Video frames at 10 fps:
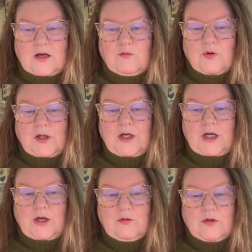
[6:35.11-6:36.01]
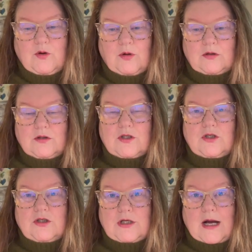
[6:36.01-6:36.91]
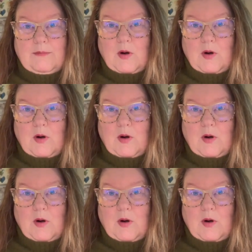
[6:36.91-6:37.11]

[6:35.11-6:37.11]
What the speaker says: really cute quilt shop